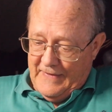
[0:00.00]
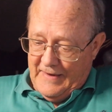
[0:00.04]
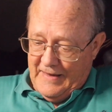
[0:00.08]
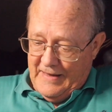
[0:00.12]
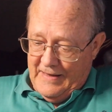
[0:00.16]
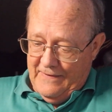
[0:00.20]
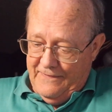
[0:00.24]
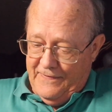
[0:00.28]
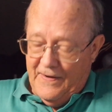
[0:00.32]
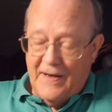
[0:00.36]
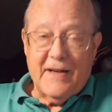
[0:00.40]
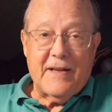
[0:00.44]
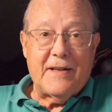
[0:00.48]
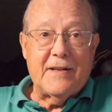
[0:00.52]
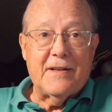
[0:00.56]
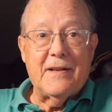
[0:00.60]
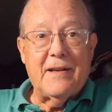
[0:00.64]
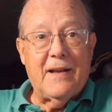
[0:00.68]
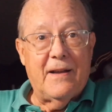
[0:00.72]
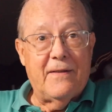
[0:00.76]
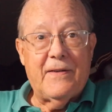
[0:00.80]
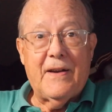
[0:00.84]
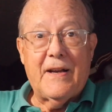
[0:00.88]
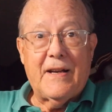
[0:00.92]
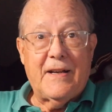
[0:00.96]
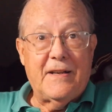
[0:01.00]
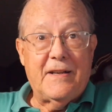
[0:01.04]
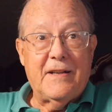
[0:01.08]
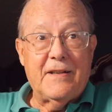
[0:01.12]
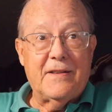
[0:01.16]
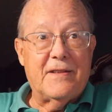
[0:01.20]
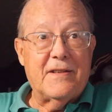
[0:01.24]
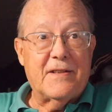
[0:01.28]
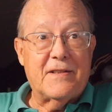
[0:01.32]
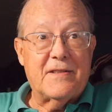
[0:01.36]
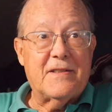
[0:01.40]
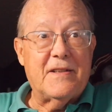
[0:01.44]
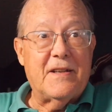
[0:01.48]
if I can
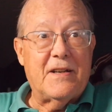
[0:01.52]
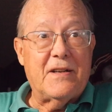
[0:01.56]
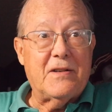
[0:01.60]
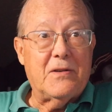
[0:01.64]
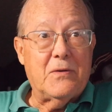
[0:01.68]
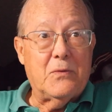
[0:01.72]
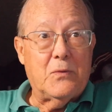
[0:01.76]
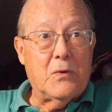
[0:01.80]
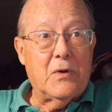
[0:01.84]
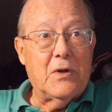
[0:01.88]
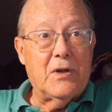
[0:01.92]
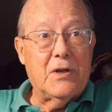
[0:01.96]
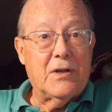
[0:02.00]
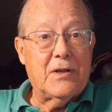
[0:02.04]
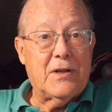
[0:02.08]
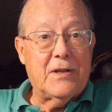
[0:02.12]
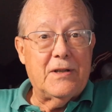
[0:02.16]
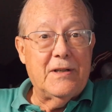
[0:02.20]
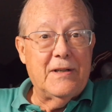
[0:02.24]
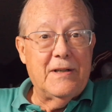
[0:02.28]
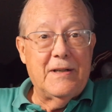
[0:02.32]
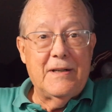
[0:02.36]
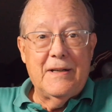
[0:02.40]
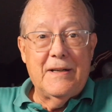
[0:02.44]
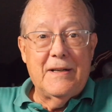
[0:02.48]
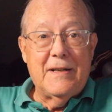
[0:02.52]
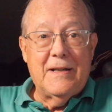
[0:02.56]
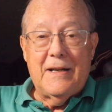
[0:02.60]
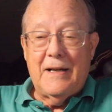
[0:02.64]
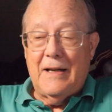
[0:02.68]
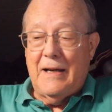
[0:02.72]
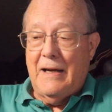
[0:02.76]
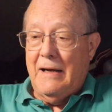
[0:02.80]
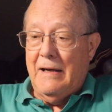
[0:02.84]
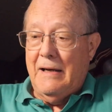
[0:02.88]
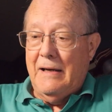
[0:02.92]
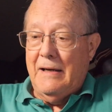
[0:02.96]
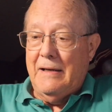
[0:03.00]
get this thing to work.
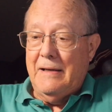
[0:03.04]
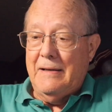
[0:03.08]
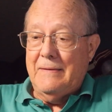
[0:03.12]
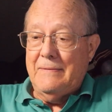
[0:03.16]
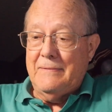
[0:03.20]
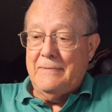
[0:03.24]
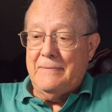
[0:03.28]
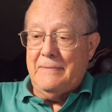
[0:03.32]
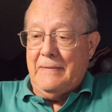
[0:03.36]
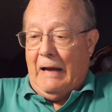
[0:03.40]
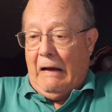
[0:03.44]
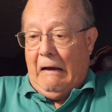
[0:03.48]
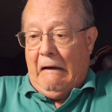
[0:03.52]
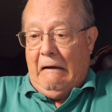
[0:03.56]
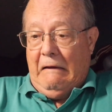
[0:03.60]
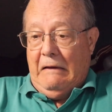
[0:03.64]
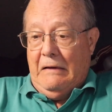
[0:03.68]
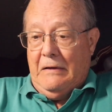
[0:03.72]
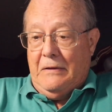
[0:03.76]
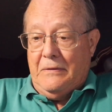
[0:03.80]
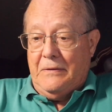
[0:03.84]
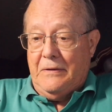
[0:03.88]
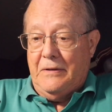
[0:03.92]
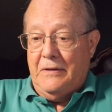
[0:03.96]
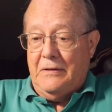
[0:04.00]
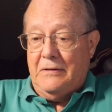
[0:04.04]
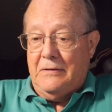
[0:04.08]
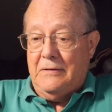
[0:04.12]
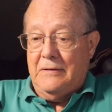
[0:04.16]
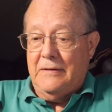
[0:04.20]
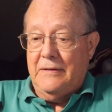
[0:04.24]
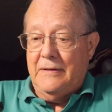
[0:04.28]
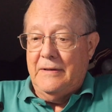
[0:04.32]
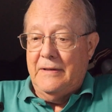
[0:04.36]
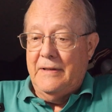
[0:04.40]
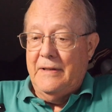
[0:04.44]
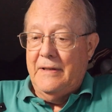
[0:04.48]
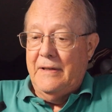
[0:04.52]
I don't know.
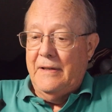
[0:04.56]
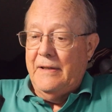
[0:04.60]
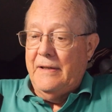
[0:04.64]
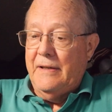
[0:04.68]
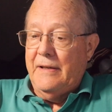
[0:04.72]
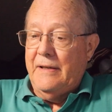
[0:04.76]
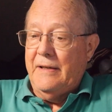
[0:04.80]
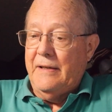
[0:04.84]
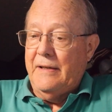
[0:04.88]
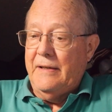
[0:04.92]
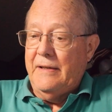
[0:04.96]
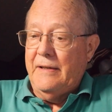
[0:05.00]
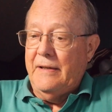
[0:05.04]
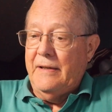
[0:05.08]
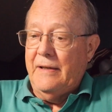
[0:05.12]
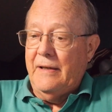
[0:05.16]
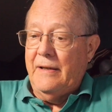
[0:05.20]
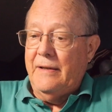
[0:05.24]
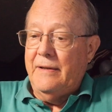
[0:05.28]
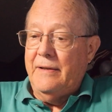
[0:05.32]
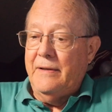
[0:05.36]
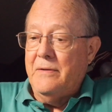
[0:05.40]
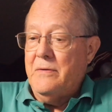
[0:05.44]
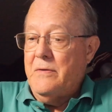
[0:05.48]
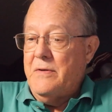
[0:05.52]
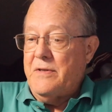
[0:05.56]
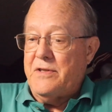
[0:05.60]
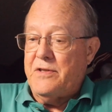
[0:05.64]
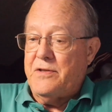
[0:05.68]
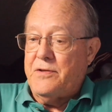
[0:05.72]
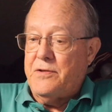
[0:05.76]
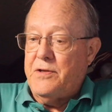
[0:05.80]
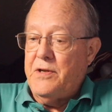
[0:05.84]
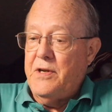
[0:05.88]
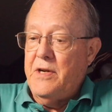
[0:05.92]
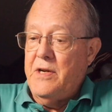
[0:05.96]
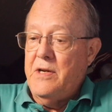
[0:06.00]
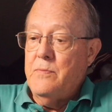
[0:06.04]
It was
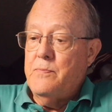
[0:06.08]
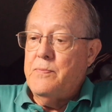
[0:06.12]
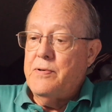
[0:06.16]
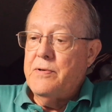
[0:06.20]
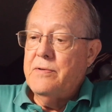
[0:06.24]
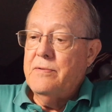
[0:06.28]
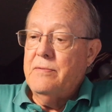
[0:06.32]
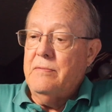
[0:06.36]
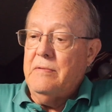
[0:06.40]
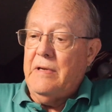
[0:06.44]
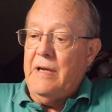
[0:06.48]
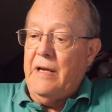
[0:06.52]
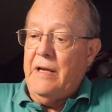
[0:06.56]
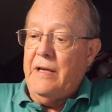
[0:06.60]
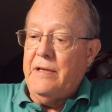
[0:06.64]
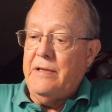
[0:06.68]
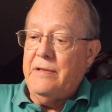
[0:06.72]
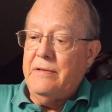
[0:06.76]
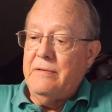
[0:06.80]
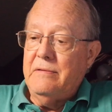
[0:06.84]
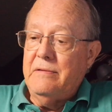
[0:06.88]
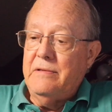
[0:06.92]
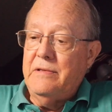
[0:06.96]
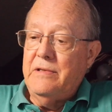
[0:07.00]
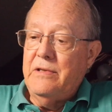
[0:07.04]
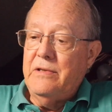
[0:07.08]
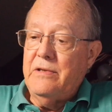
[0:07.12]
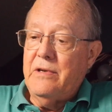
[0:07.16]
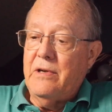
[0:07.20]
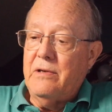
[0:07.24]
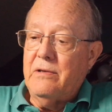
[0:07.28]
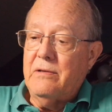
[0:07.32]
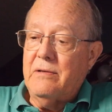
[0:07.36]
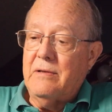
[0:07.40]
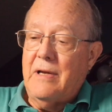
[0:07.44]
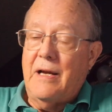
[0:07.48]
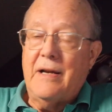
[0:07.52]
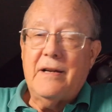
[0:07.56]
cheap, and you
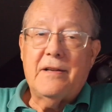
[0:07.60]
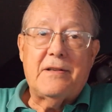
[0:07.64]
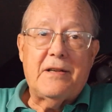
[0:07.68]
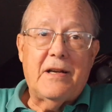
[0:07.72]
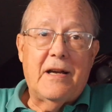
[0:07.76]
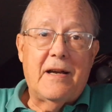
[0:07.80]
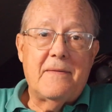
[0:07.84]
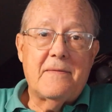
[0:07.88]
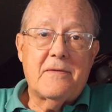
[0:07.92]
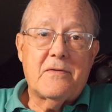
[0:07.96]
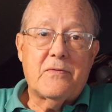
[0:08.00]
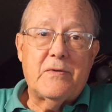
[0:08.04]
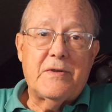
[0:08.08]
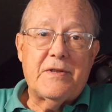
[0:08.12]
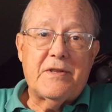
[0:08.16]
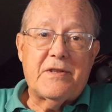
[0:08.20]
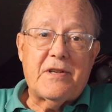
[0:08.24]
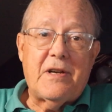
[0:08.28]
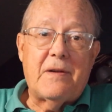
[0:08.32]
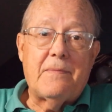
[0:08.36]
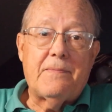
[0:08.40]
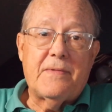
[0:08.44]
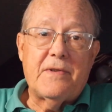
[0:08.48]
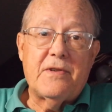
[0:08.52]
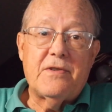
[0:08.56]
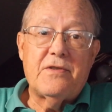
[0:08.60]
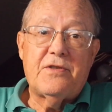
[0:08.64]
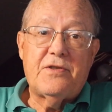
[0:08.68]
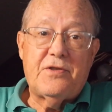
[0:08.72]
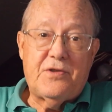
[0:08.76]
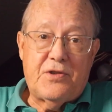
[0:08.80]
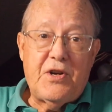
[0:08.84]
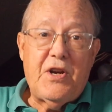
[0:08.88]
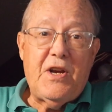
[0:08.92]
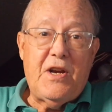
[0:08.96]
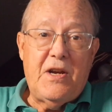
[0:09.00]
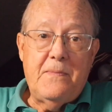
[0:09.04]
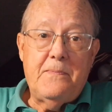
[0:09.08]
know, a lot of times when something's
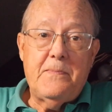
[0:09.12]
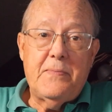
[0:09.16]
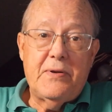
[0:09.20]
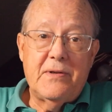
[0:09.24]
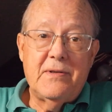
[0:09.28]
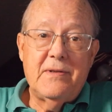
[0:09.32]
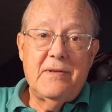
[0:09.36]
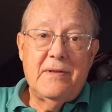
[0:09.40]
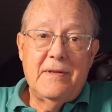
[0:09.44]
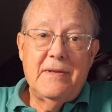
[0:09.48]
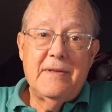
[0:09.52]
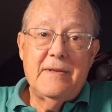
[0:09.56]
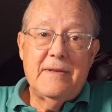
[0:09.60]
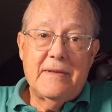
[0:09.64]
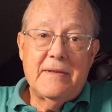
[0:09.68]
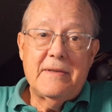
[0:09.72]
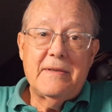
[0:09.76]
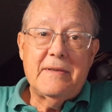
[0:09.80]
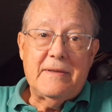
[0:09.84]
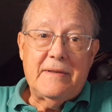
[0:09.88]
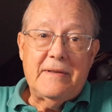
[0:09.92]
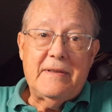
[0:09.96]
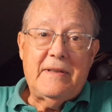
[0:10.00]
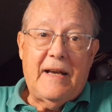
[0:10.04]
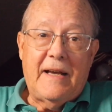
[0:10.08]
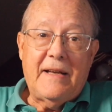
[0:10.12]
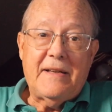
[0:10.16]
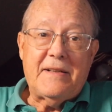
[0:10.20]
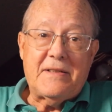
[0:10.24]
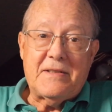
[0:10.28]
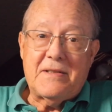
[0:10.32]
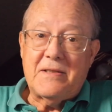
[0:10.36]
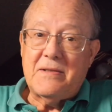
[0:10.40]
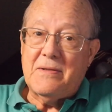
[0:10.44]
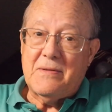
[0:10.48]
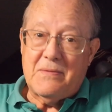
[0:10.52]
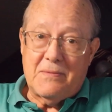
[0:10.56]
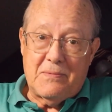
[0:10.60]
cheap,
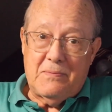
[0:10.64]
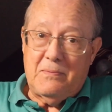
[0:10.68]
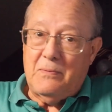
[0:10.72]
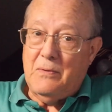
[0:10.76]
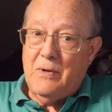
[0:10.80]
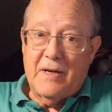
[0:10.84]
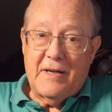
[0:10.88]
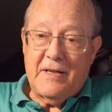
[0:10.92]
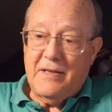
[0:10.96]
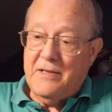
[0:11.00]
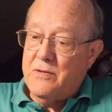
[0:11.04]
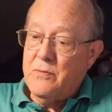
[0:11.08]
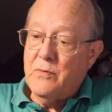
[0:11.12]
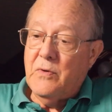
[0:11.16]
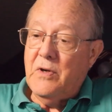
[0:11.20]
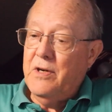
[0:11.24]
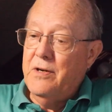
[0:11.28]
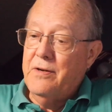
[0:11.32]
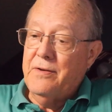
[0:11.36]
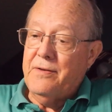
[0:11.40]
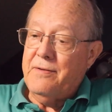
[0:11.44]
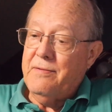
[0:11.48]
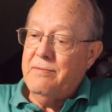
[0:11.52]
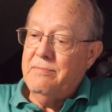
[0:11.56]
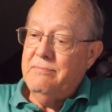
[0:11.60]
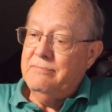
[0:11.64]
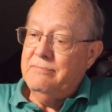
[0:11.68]
that's what it's worth.